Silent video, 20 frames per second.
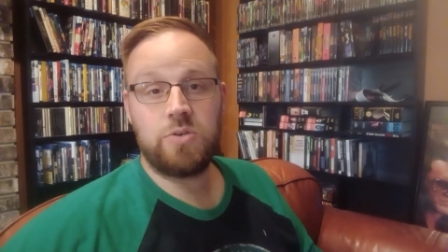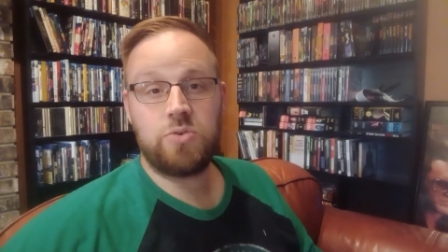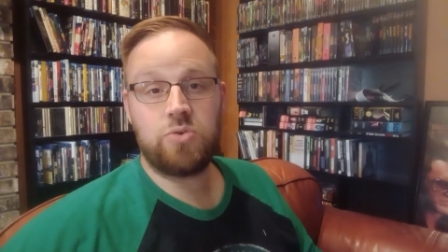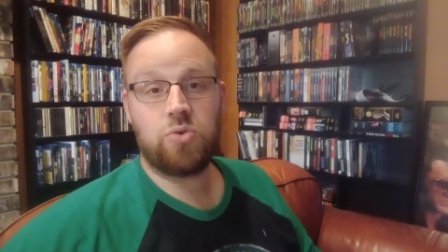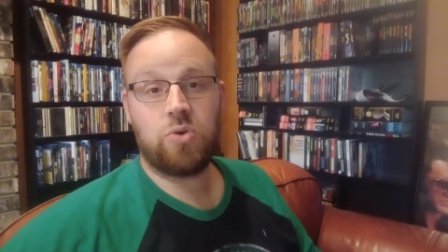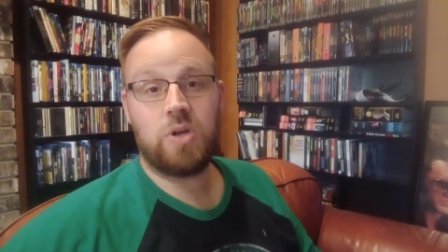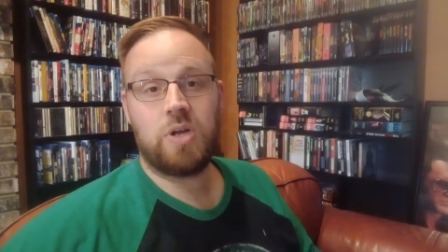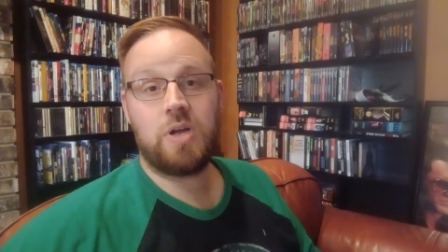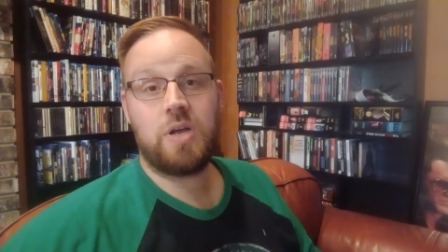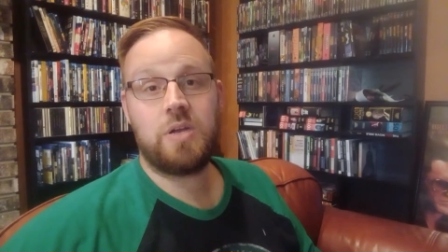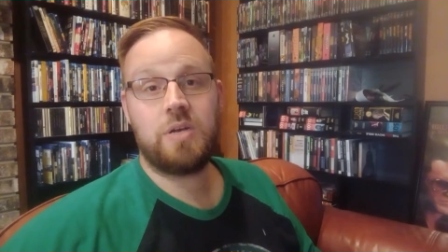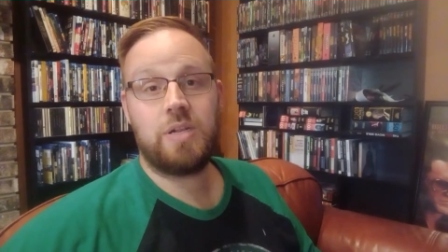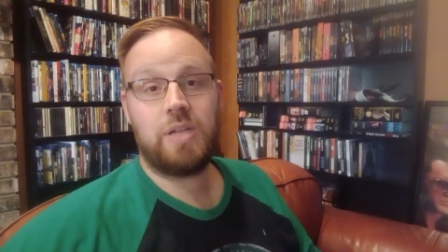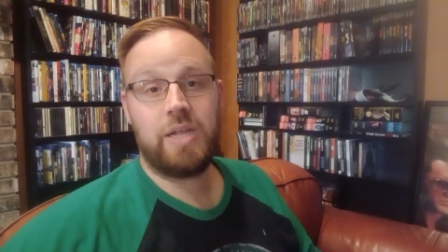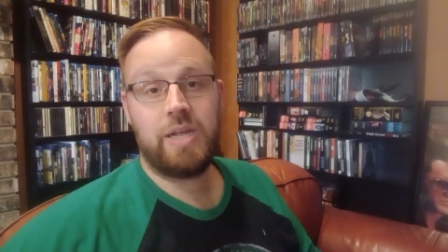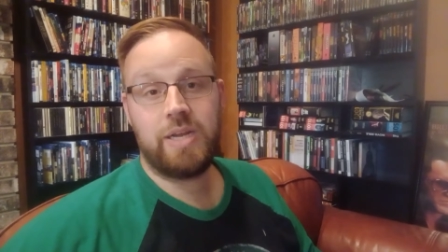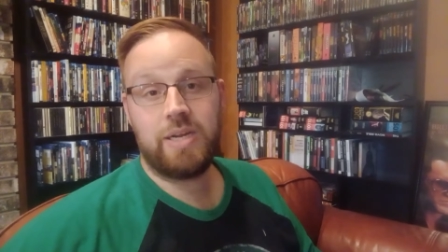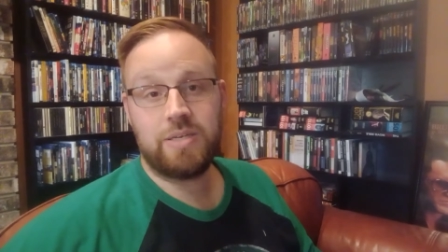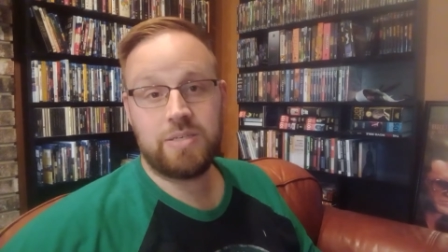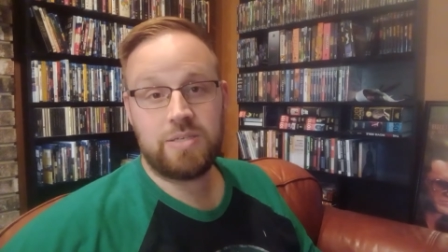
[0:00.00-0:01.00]
Tron
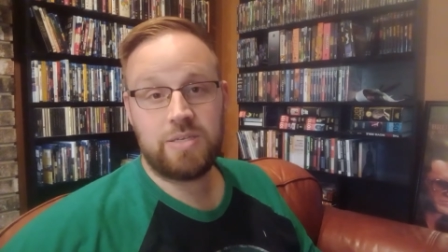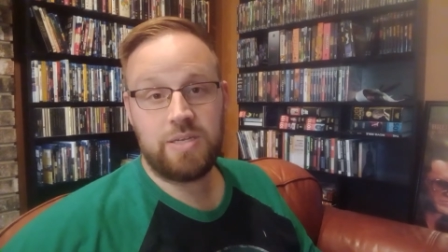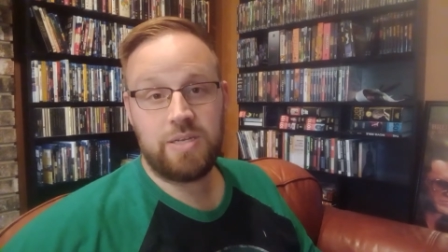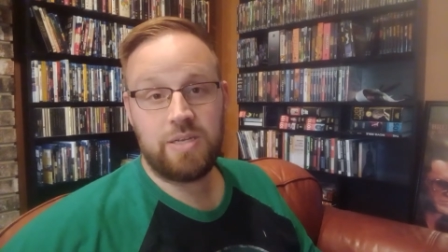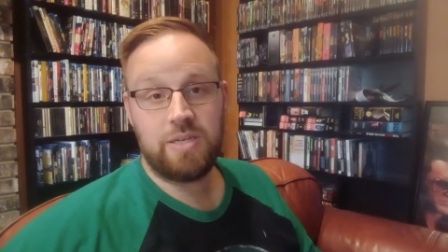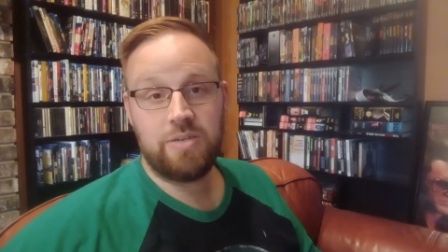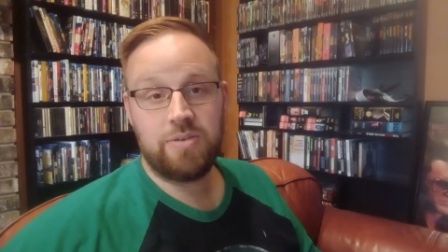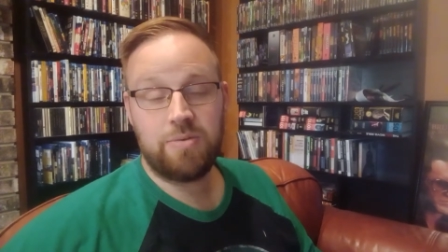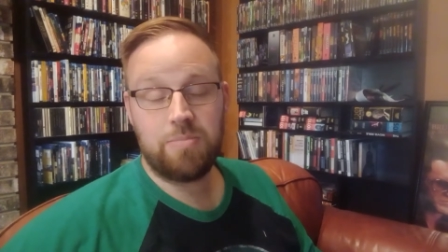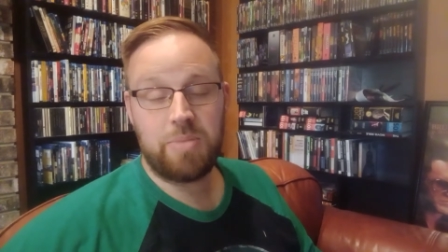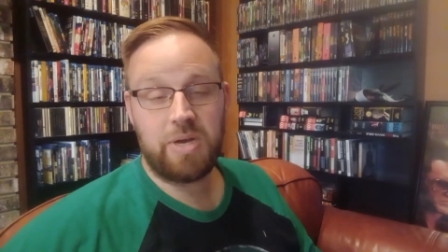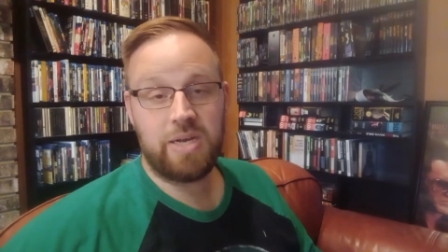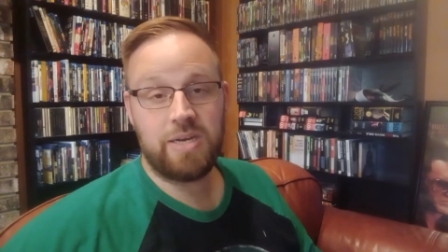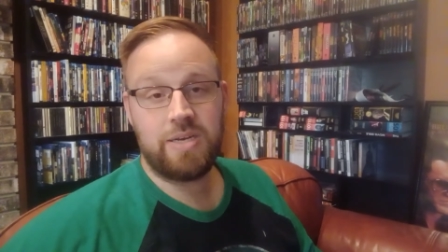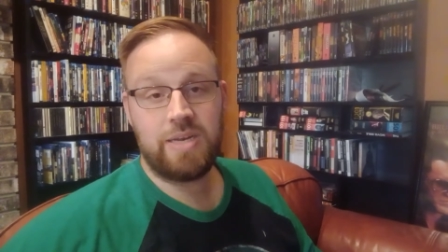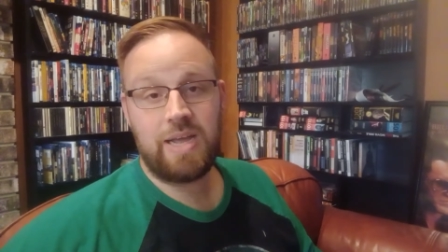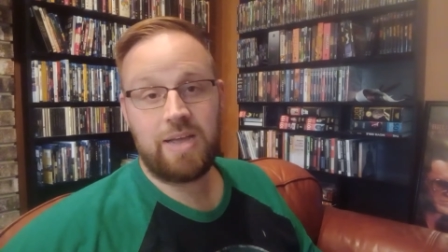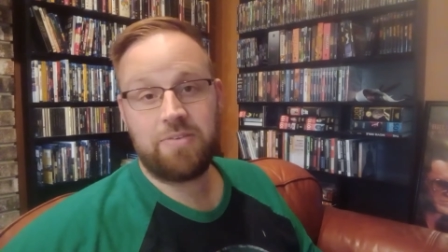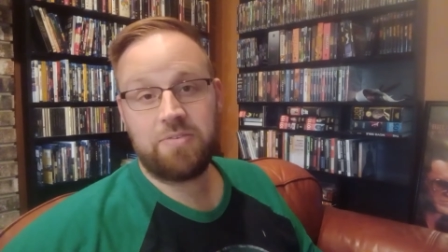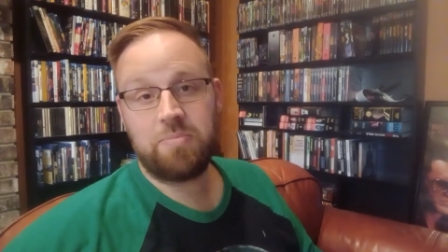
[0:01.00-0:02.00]
Legacy by
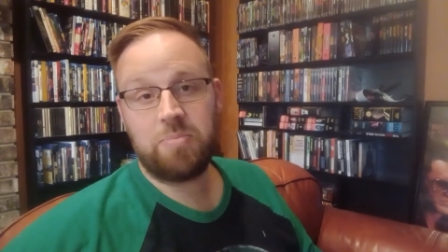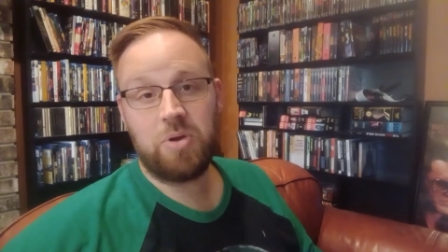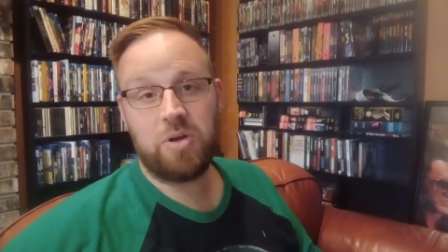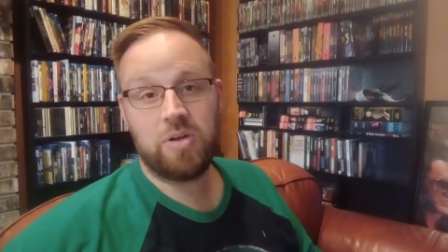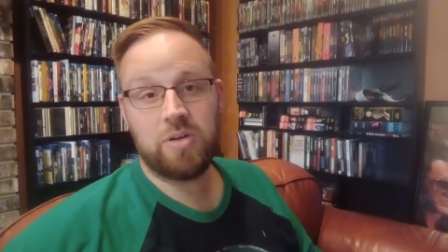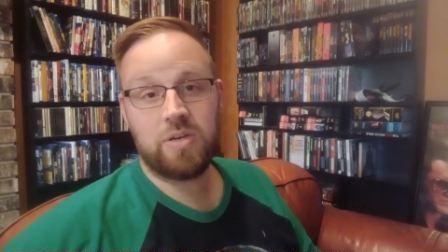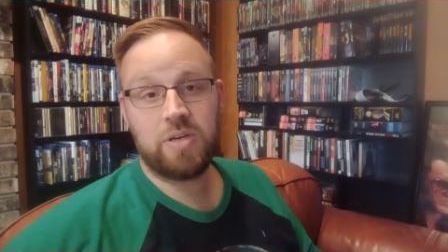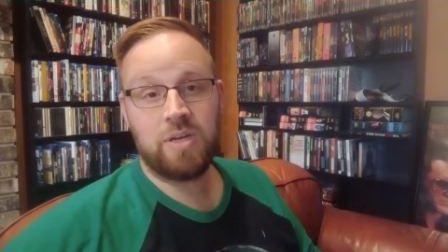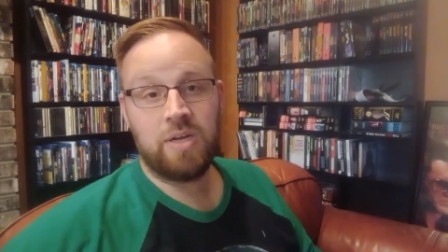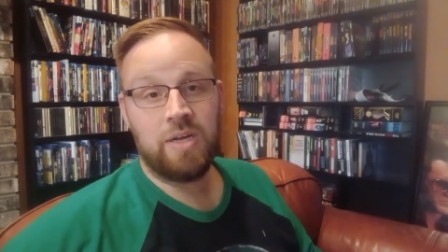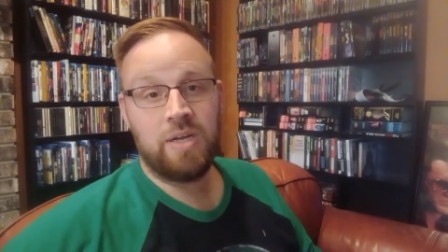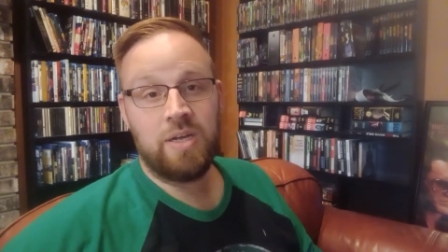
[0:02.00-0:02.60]
Daft Punk.